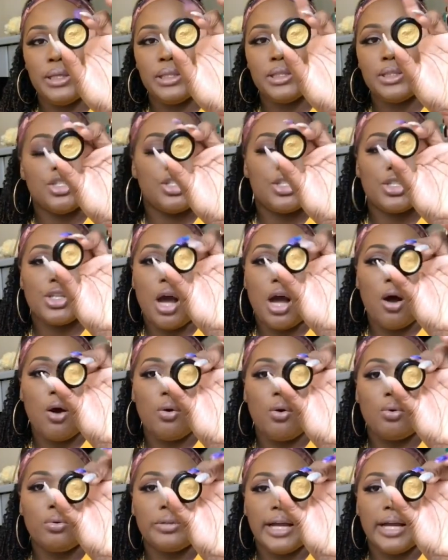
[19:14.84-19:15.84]
It's just
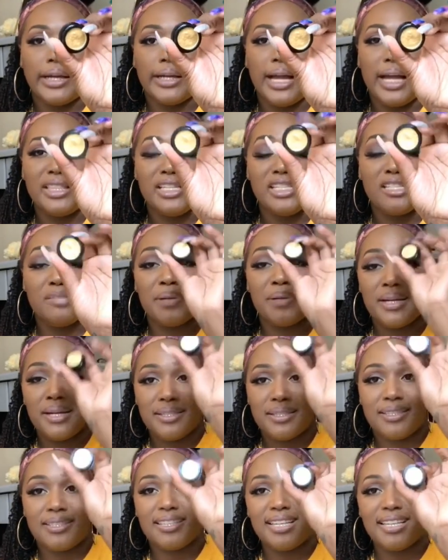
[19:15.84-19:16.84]
gold. I got this
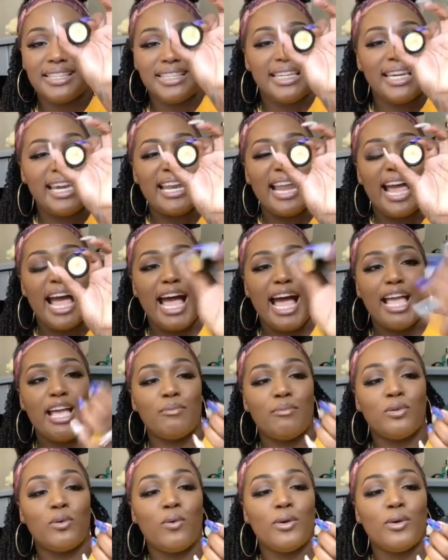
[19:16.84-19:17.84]
because, again,
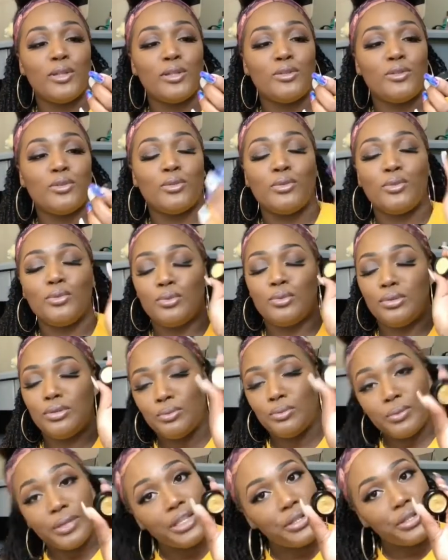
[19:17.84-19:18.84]
I am going to
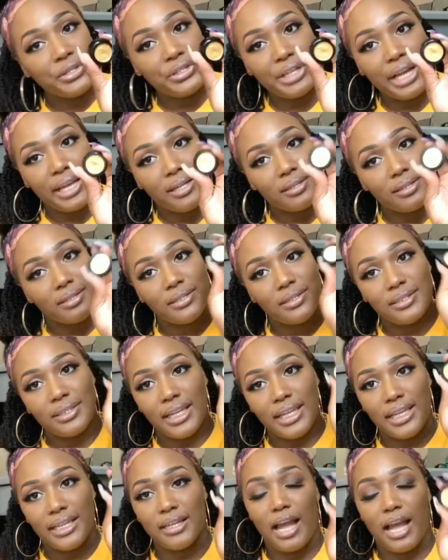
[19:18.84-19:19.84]
recreate a
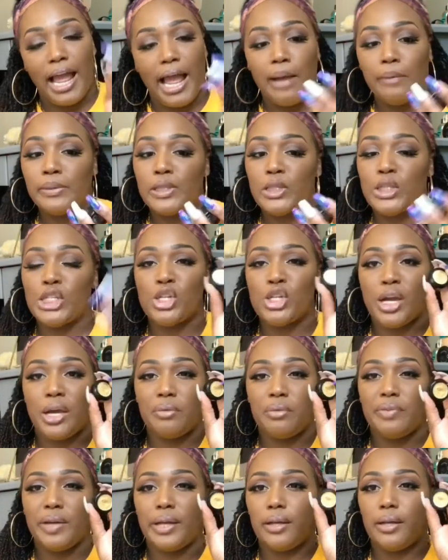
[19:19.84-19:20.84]
look, and I was just
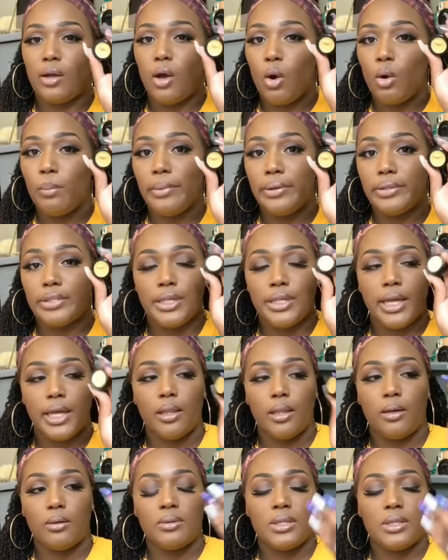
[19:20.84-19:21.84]
trying to find a whole bunch of
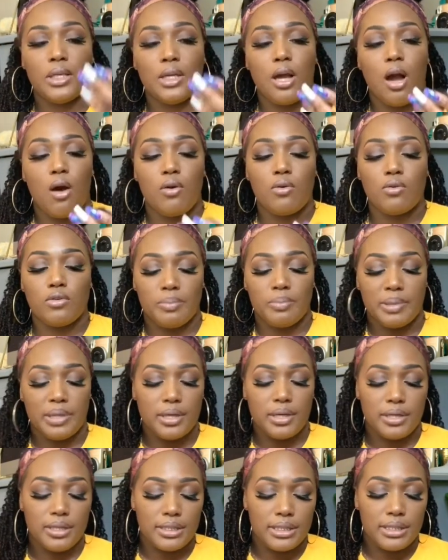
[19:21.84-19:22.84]
yellows and golds
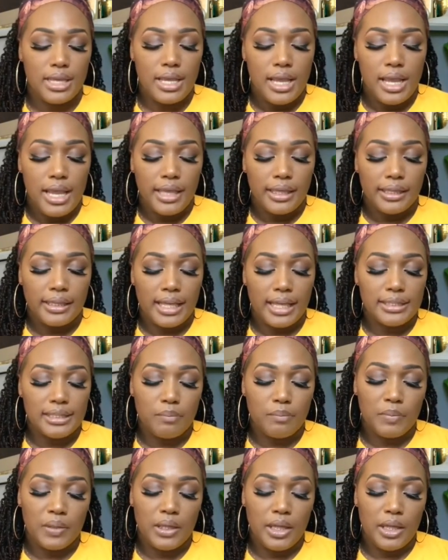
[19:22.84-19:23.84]
because
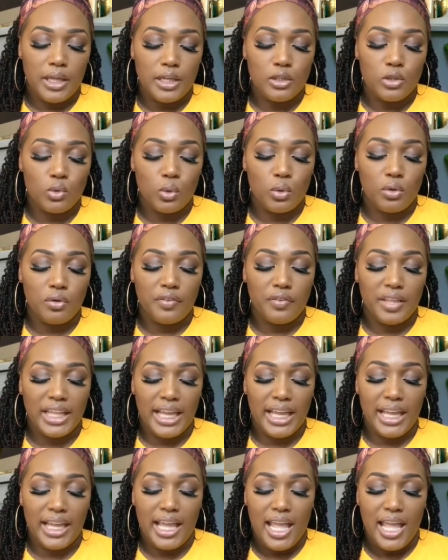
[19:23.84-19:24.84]
got something in store for
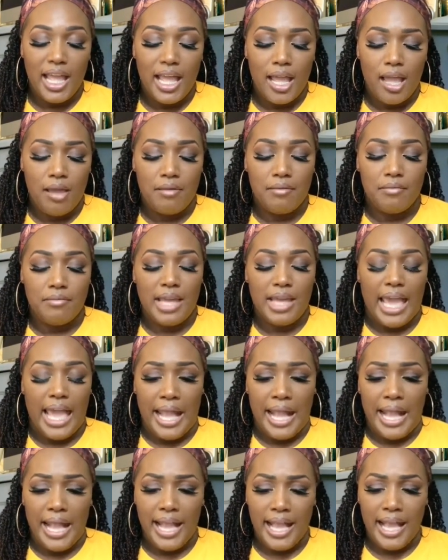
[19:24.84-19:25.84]
that.
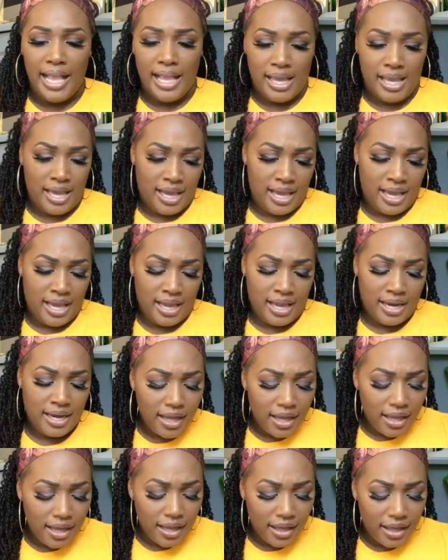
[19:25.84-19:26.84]

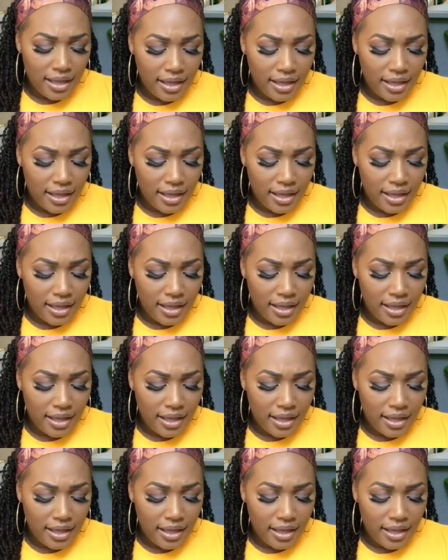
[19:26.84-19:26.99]
And